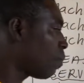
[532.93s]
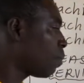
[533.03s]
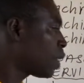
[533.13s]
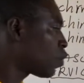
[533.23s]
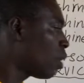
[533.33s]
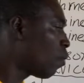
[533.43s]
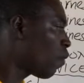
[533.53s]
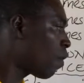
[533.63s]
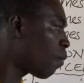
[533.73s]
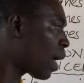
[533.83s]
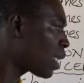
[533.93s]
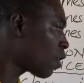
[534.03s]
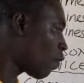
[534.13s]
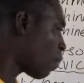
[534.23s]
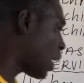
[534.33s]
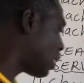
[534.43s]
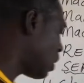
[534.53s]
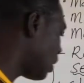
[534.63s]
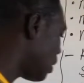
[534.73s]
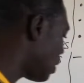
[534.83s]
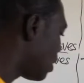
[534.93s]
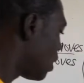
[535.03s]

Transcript: between moving parts of machines,